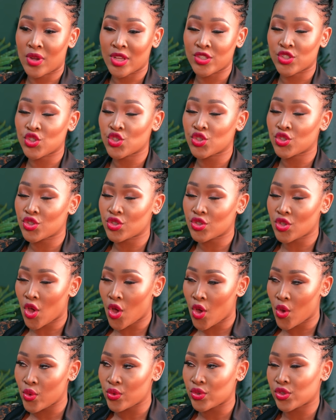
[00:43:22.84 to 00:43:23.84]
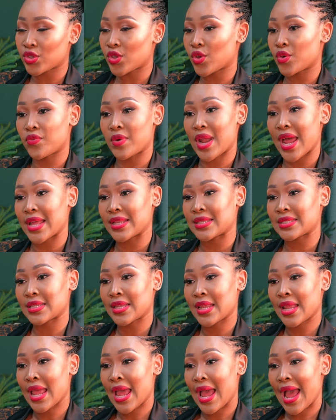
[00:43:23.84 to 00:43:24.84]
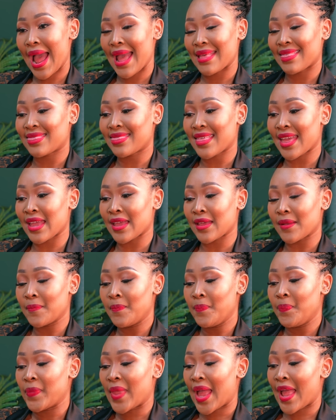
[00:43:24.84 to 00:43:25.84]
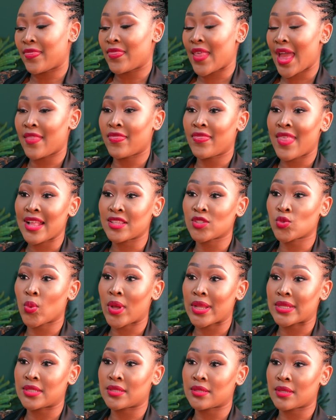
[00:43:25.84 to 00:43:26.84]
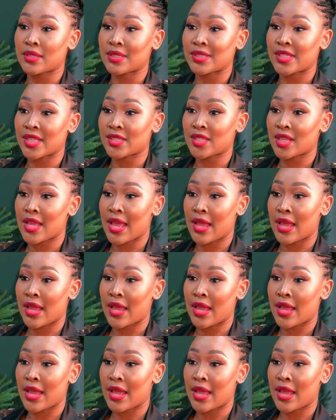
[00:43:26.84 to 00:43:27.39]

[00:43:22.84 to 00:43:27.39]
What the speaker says: are so right. I think, and that's what sets